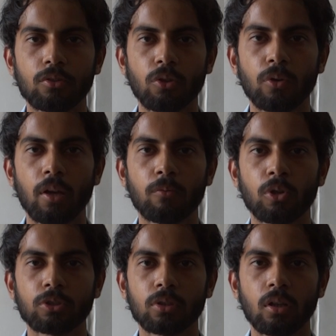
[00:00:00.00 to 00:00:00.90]
So he
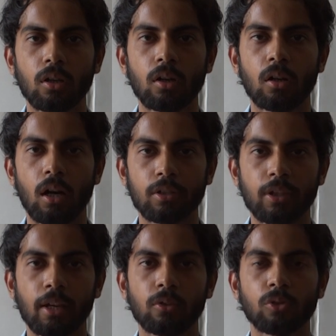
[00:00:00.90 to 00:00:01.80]
was
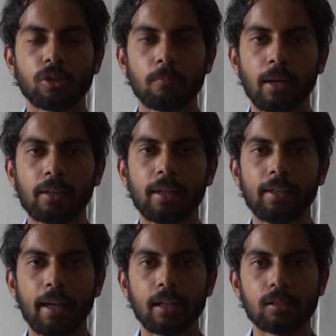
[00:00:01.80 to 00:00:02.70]
asking those in big
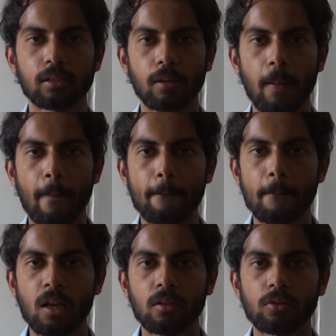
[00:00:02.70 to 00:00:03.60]
details.
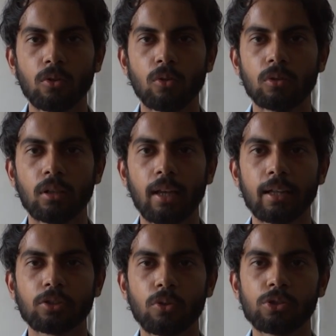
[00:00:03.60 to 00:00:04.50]
So the
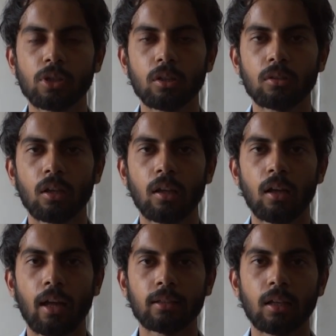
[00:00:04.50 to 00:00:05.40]
next question,
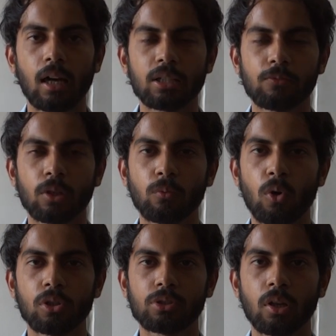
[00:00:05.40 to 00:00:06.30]
and the last one
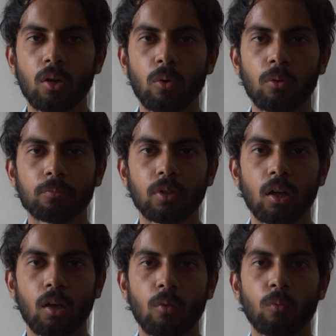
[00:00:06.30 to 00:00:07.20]
was
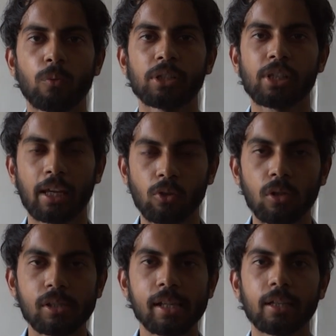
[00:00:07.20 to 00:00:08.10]
which
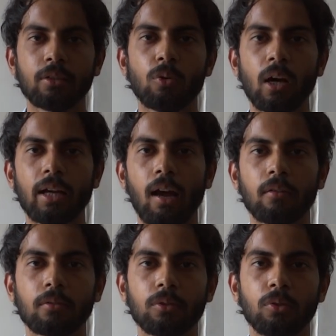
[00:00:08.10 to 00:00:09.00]
technology do I
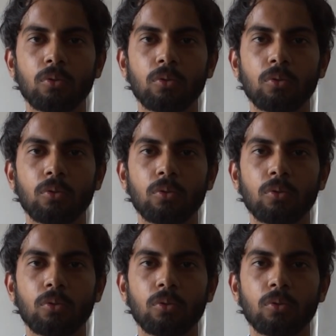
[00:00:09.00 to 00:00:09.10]
have